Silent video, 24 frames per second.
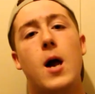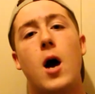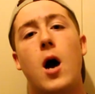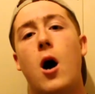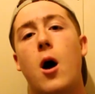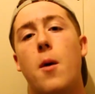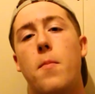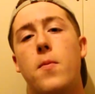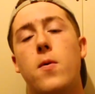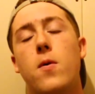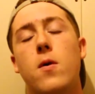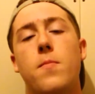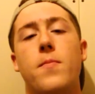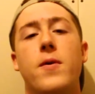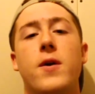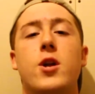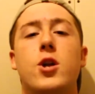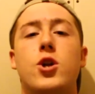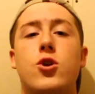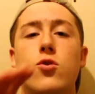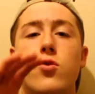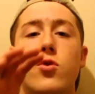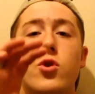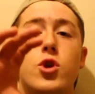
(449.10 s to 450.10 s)
I'll put a
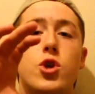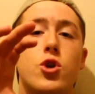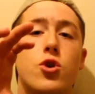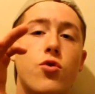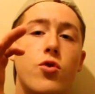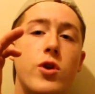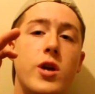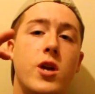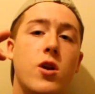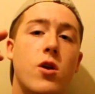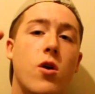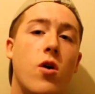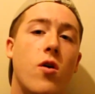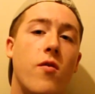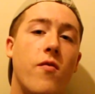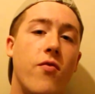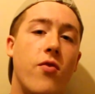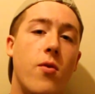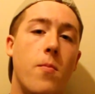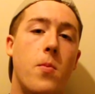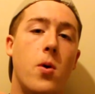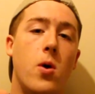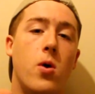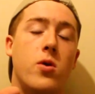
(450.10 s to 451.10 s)
picture on the screen of
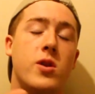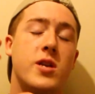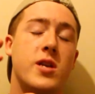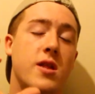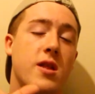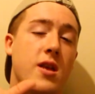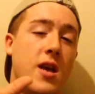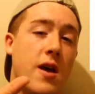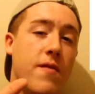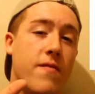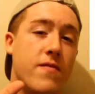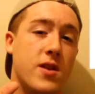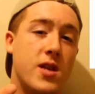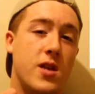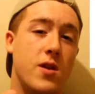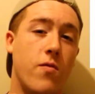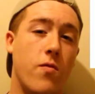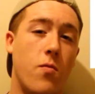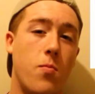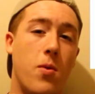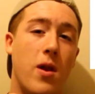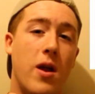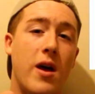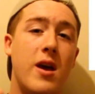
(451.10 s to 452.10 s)
the bones in the
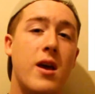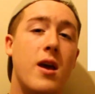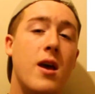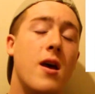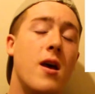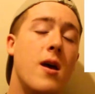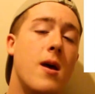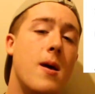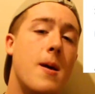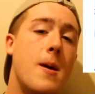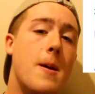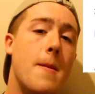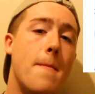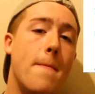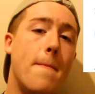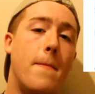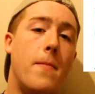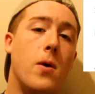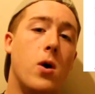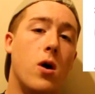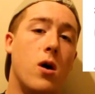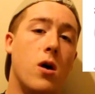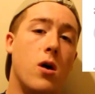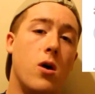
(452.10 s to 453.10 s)
epiphyseal plate,
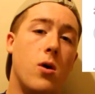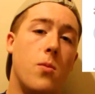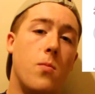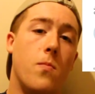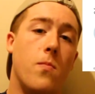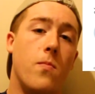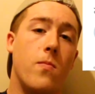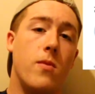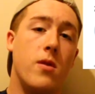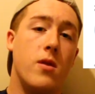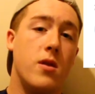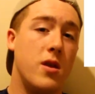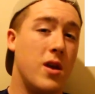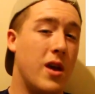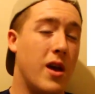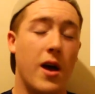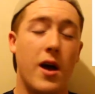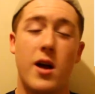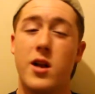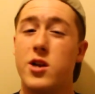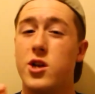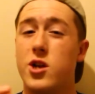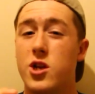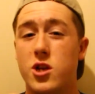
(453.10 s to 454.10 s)
but
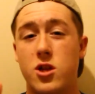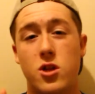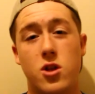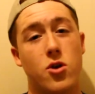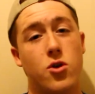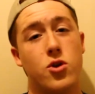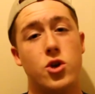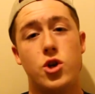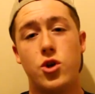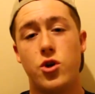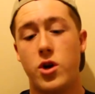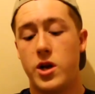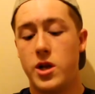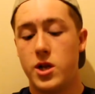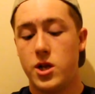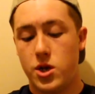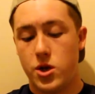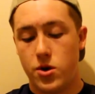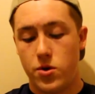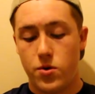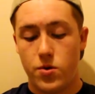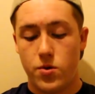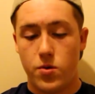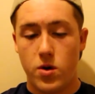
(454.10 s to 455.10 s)
yeah, just don't train
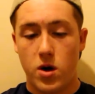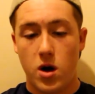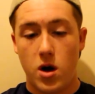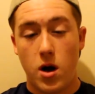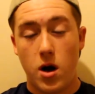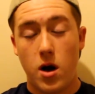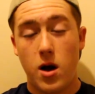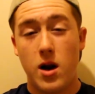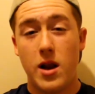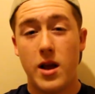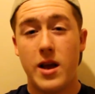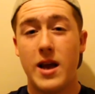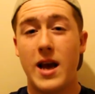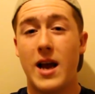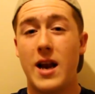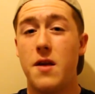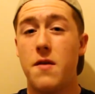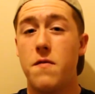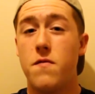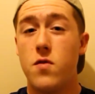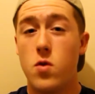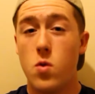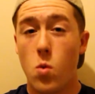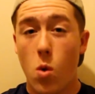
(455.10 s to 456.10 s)
too early, and
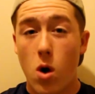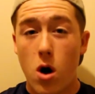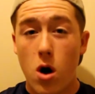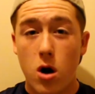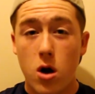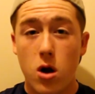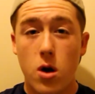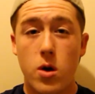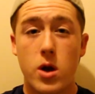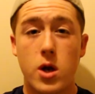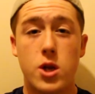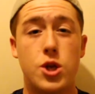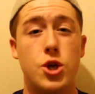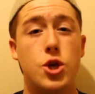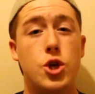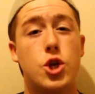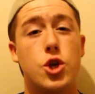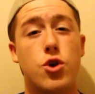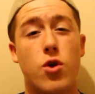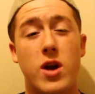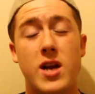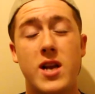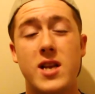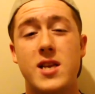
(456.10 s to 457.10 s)
if you are going to
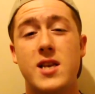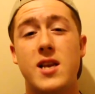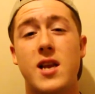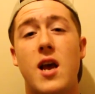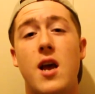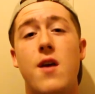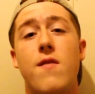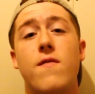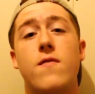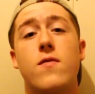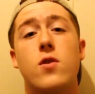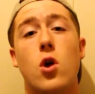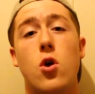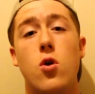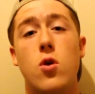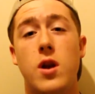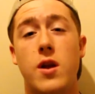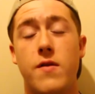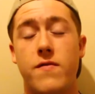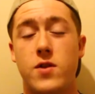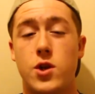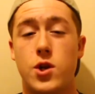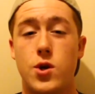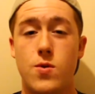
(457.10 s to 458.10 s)
train safe, don't
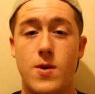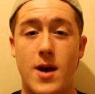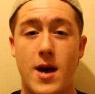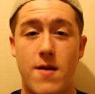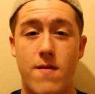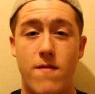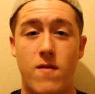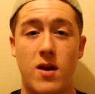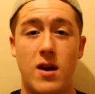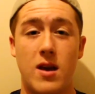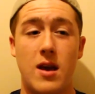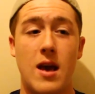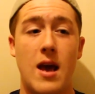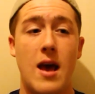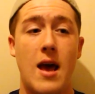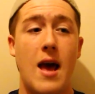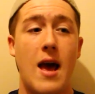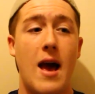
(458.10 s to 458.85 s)
lift too heavy,